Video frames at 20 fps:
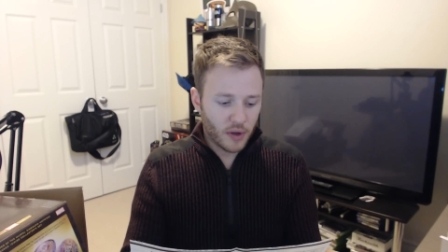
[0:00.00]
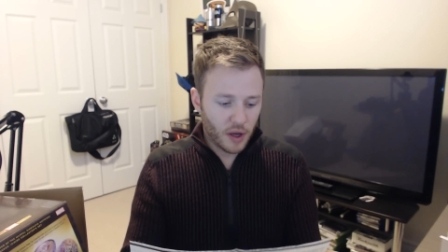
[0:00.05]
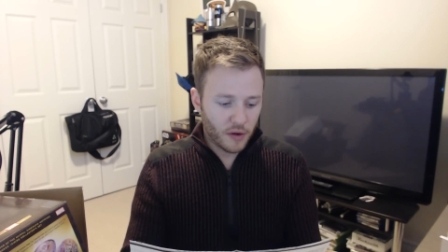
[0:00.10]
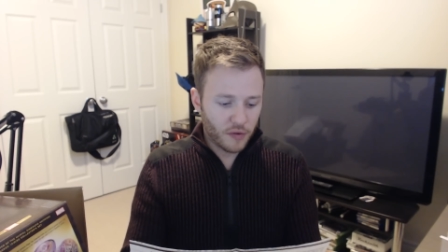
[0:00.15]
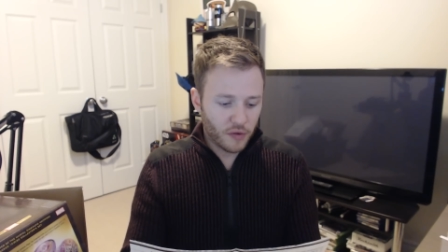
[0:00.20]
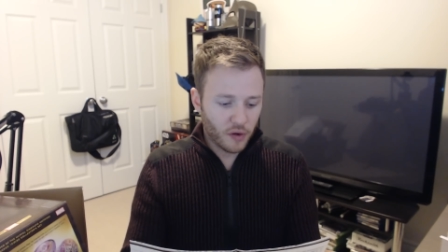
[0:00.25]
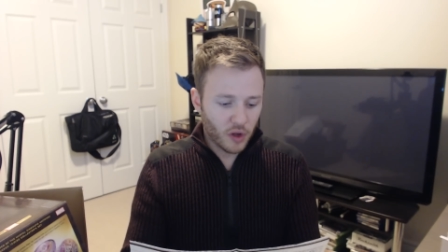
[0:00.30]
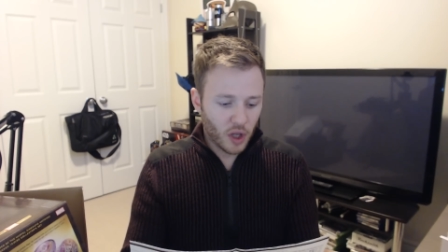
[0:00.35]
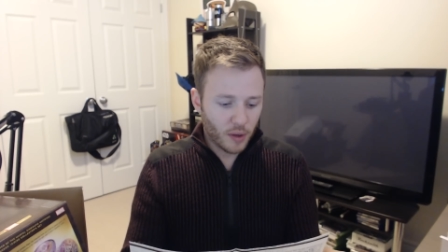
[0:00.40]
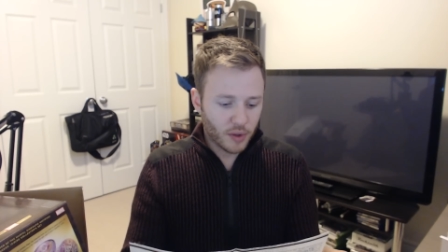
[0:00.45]
A
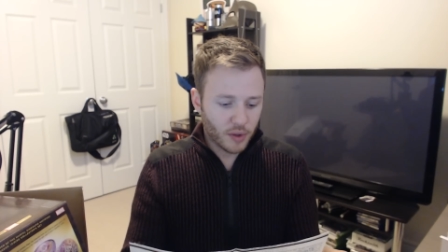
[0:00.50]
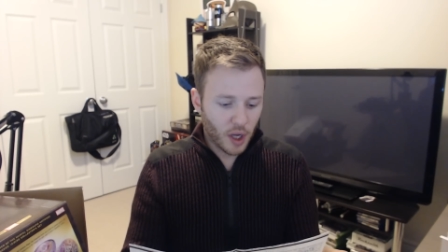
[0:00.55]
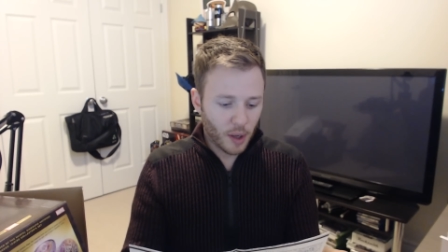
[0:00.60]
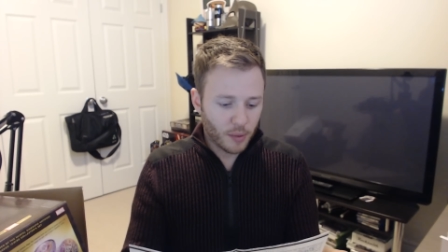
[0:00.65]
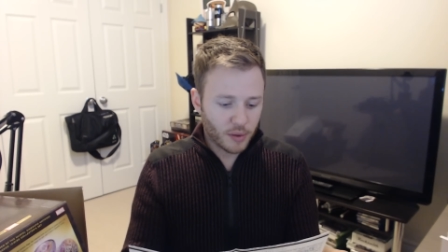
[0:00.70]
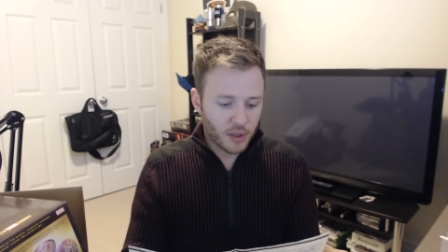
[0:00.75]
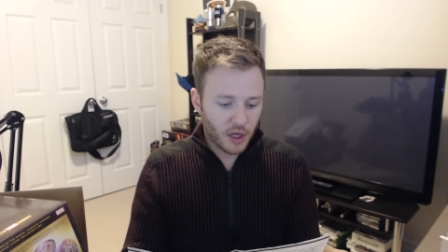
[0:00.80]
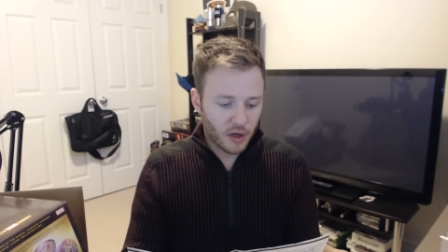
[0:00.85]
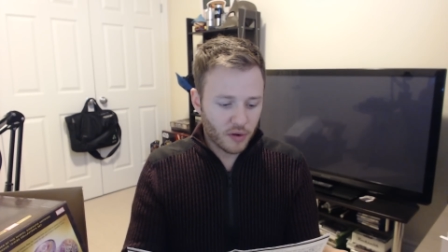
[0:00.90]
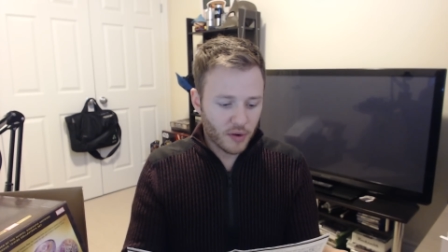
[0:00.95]
full
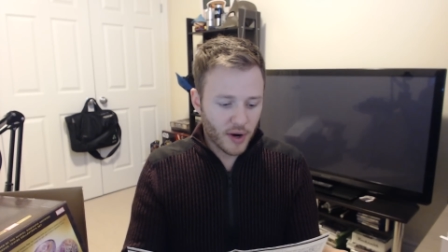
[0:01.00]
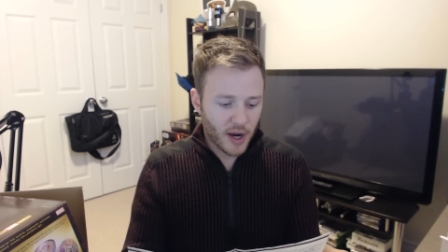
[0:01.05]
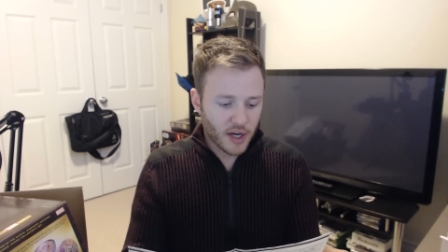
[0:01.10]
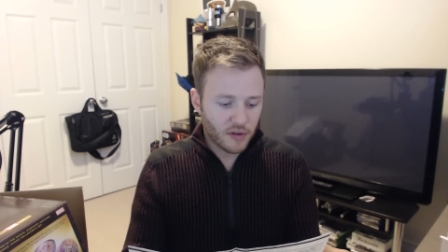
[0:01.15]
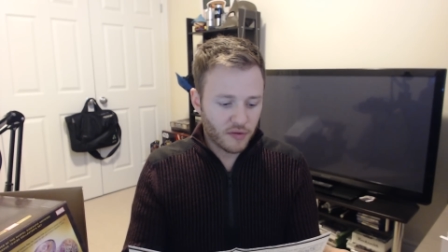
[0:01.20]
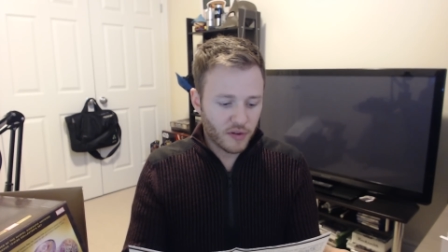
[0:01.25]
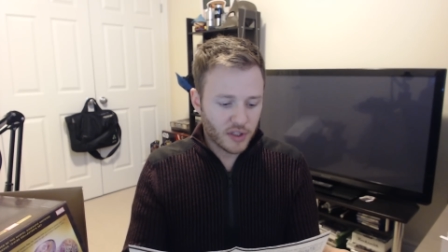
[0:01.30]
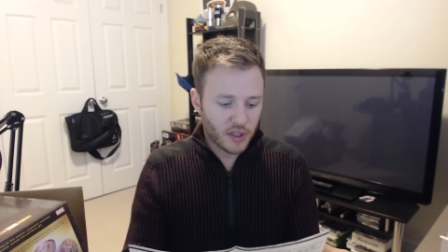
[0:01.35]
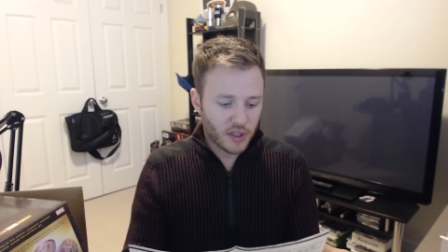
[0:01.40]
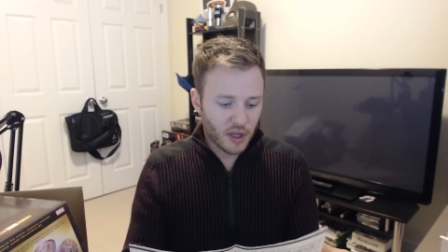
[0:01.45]
autopsy and crash
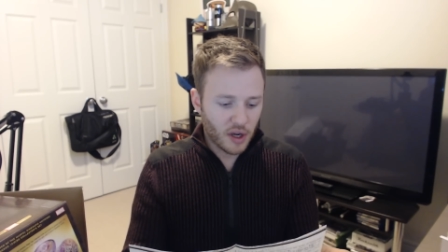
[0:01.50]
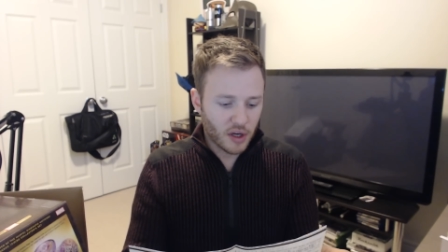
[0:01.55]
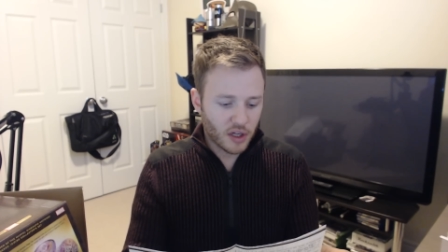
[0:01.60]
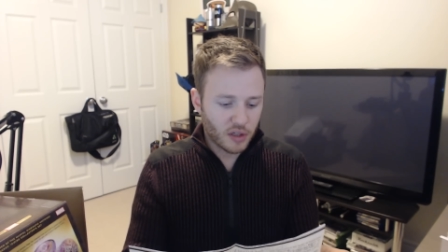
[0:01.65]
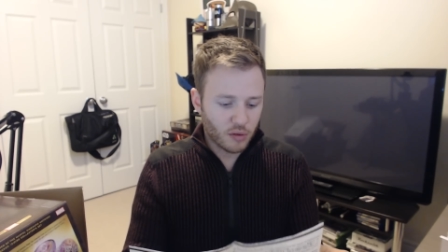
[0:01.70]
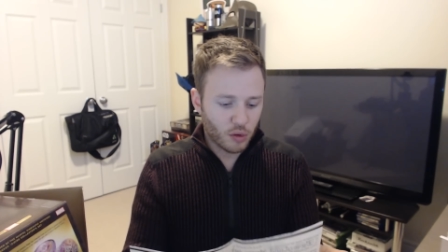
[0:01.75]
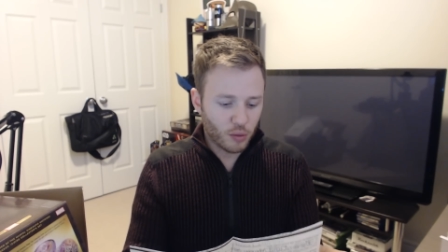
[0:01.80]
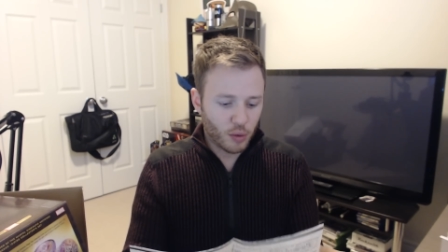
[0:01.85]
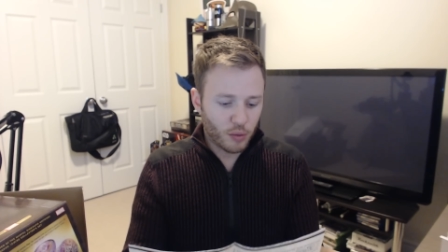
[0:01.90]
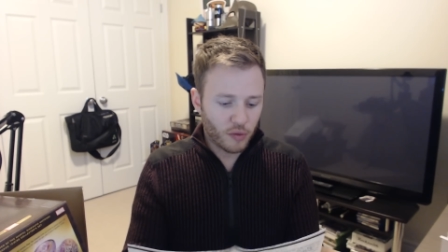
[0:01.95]

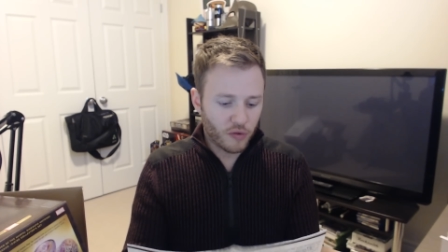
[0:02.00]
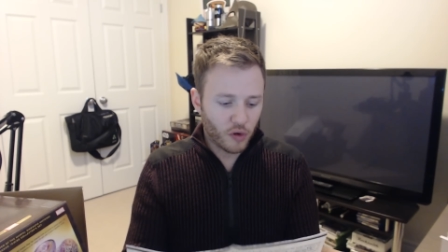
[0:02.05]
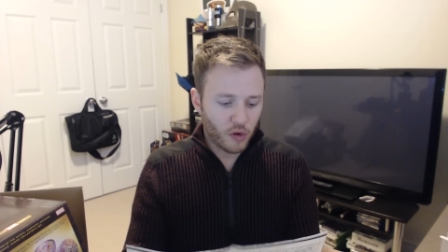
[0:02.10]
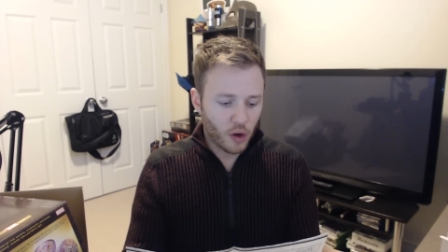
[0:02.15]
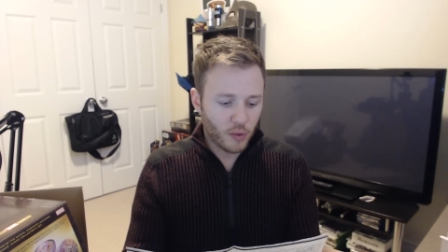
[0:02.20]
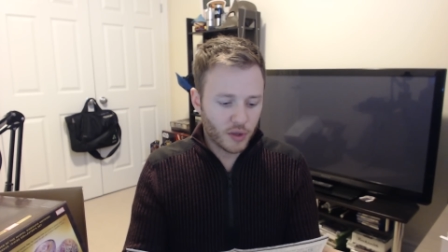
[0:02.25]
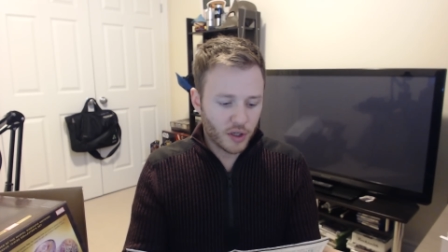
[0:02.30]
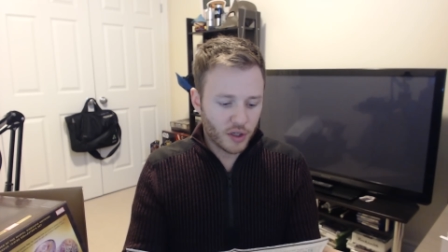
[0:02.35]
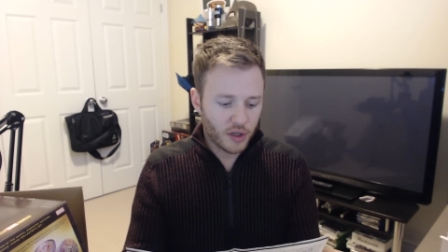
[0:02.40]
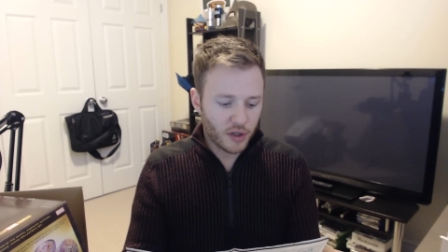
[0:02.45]
investigation will be
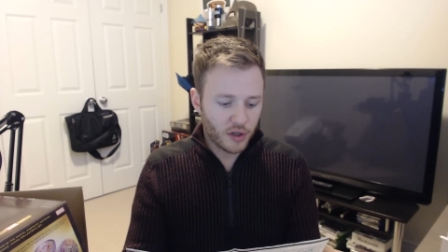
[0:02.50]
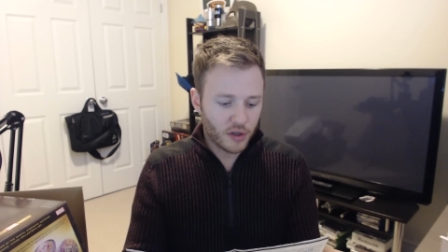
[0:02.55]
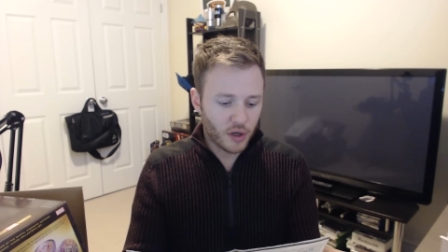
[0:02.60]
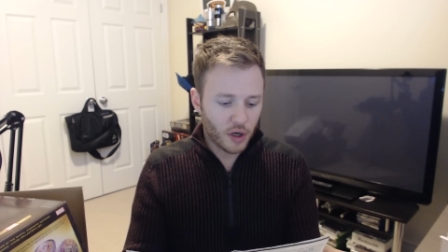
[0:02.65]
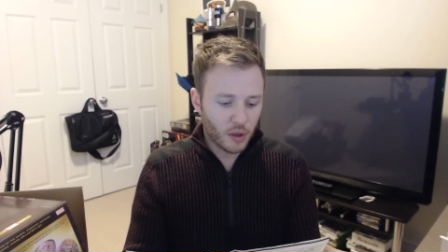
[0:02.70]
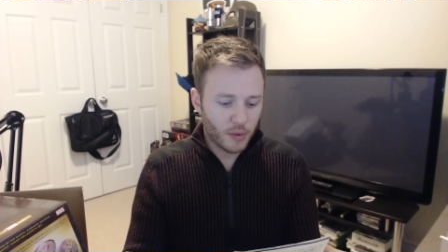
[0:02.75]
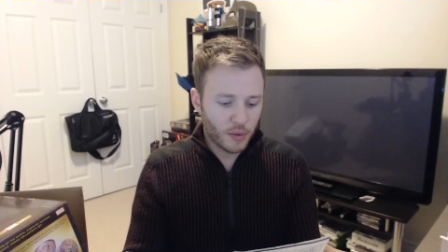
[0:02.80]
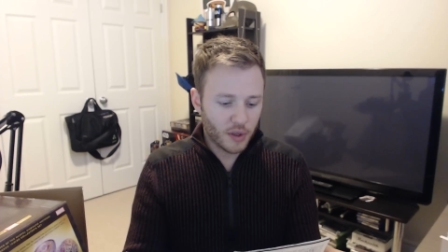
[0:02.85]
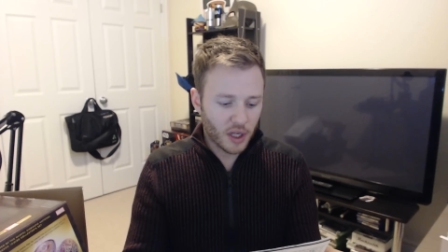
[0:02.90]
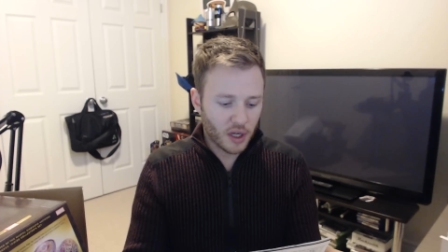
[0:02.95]
performed to
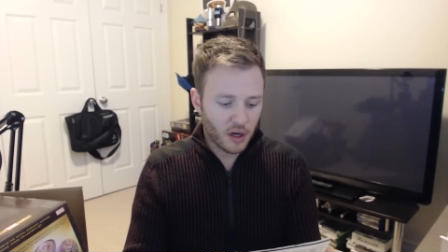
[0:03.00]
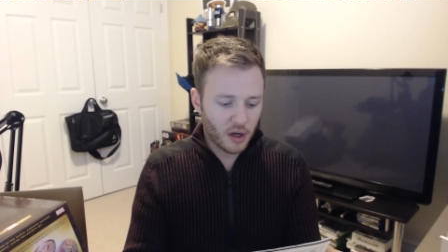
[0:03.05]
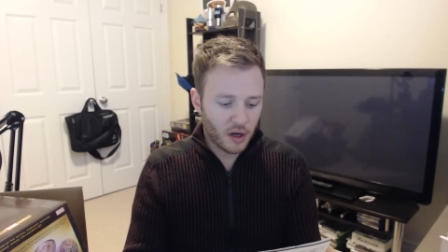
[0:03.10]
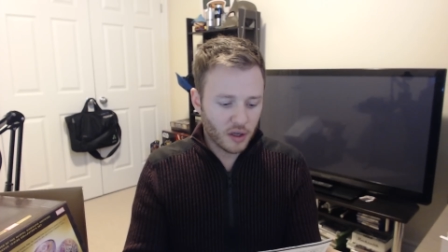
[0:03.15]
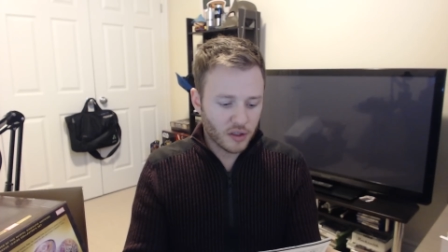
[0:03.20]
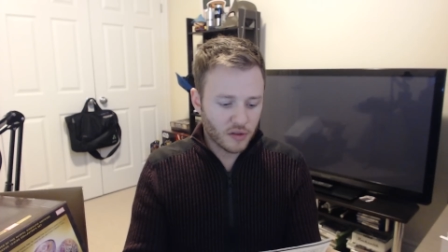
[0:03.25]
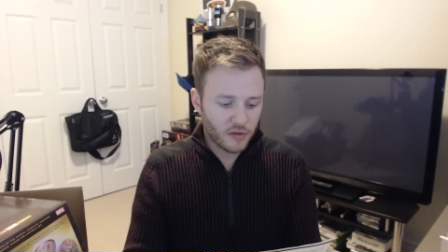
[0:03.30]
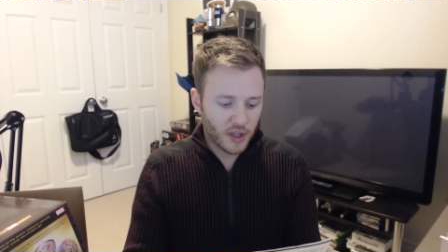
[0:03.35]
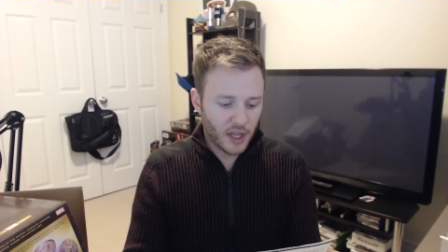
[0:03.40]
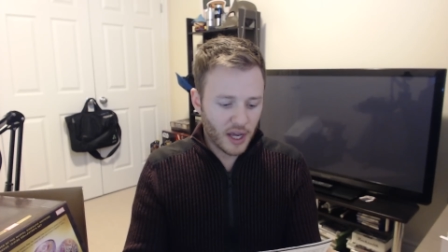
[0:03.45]
determine the
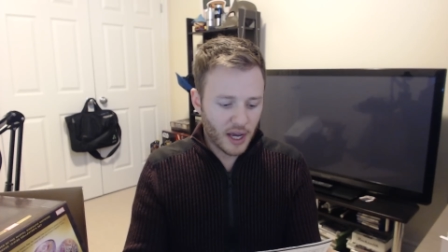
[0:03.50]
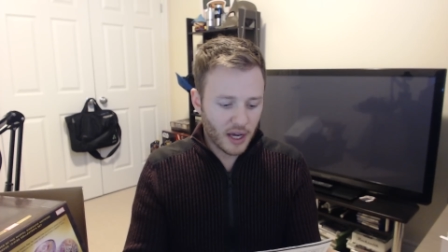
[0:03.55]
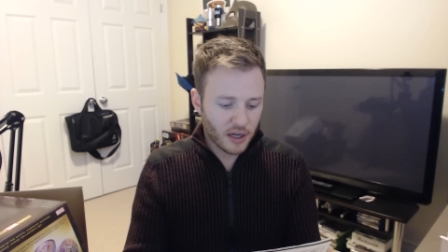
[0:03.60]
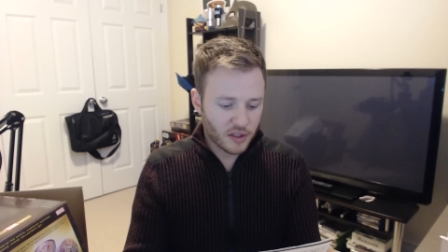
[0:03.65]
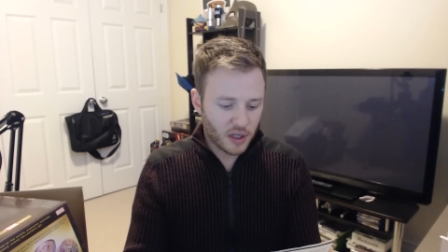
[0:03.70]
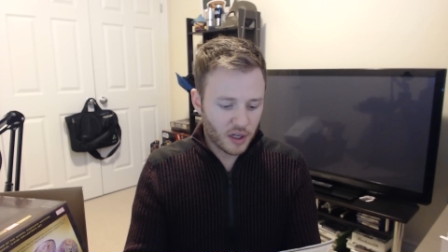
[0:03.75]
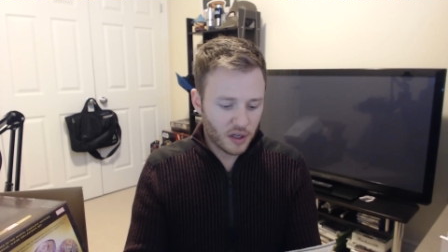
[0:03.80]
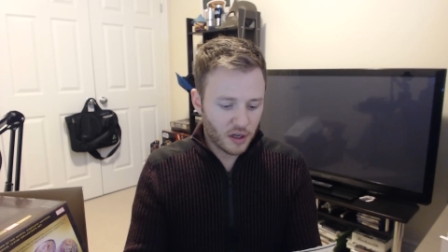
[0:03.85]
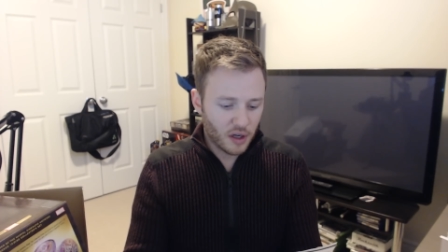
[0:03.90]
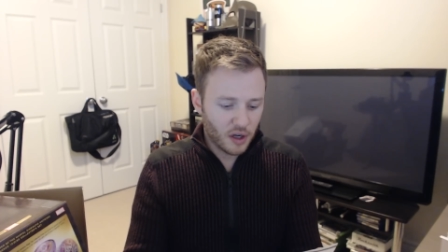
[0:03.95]
cause of the
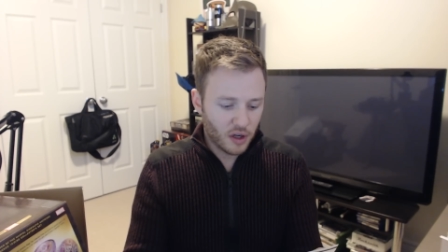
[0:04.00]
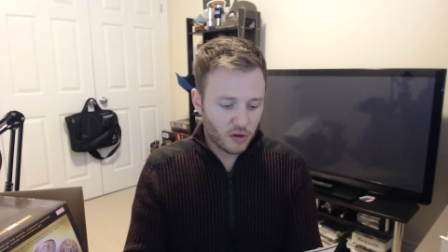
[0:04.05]
accident.